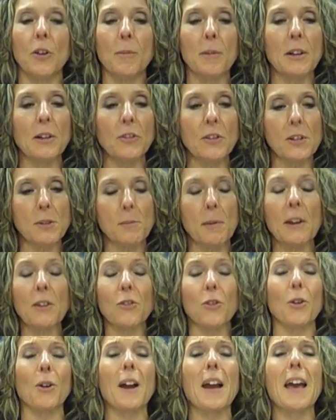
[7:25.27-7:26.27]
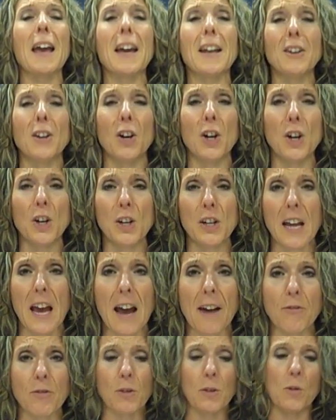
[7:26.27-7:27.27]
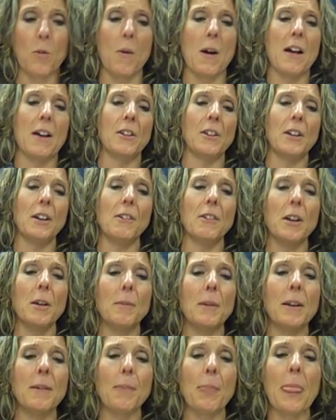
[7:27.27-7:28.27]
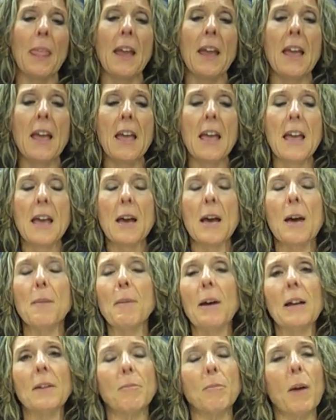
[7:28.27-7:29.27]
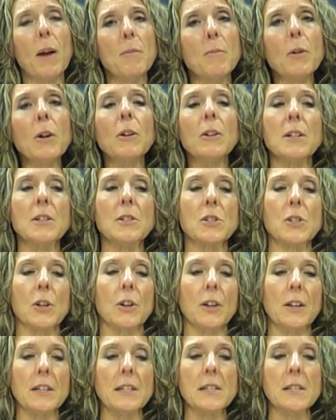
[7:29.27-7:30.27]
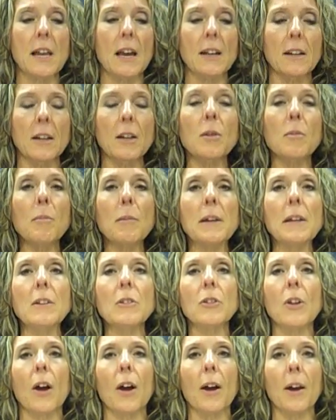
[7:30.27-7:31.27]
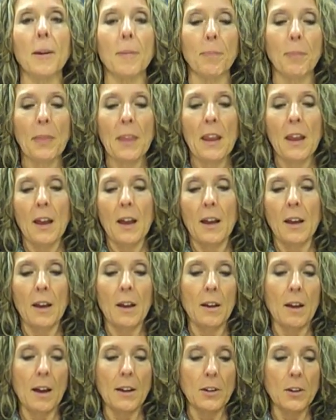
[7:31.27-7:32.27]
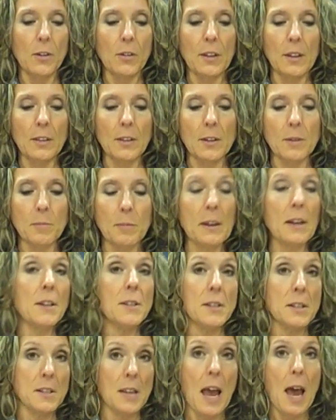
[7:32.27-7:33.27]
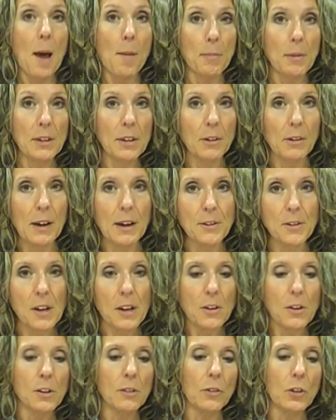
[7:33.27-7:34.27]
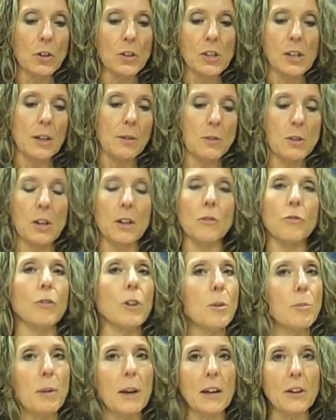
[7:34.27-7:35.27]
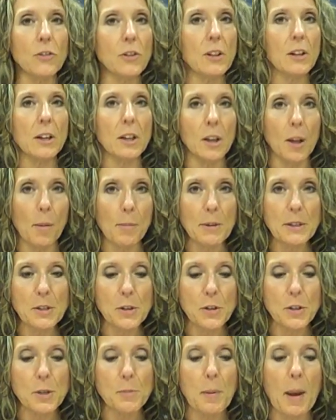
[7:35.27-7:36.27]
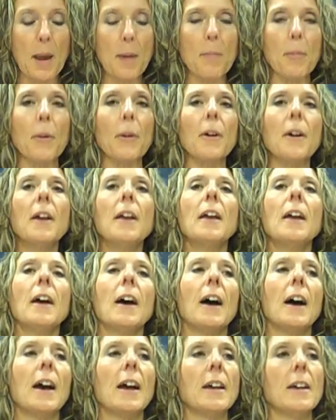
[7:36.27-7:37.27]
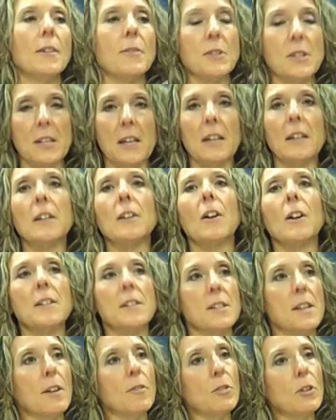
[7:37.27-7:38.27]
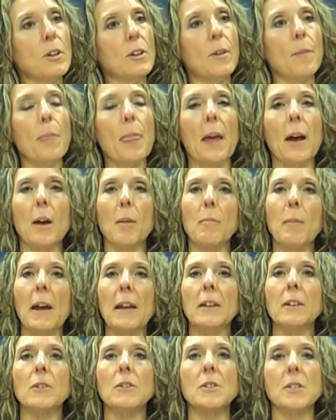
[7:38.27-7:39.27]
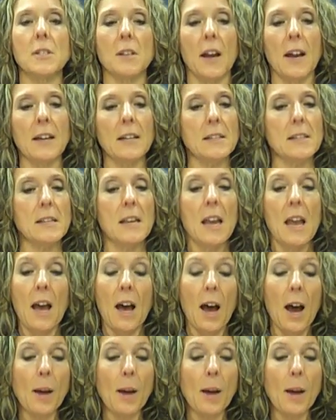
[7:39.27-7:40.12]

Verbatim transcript: I mean, it just makes your head hurt after a while, you know what I mean? But my real concern is that in the meantime, uh, I know that the, because this happened at Ohio State University, it was on the front page of the Columbus newspaper. I have seen it on several uh, medical sites.